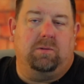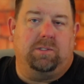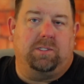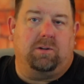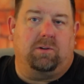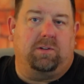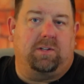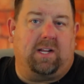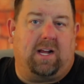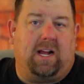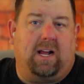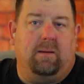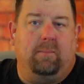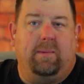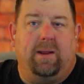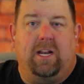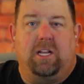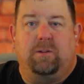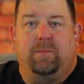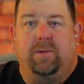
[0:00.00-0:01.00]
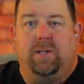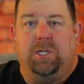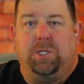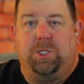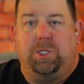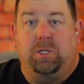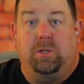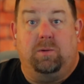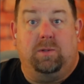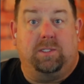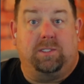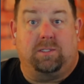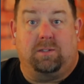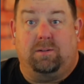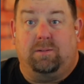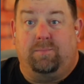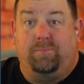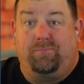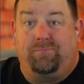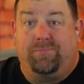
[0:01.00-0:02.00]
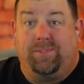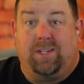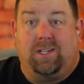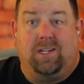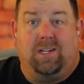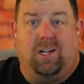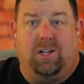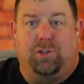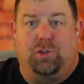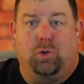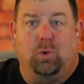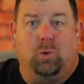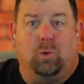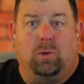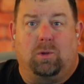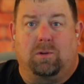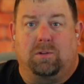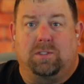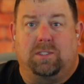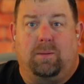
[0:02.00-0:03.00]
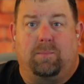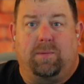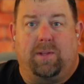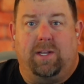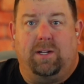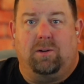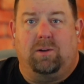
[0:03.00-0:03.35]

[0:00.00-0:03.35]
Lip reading: Is there a time management issue? Is there a tool or something?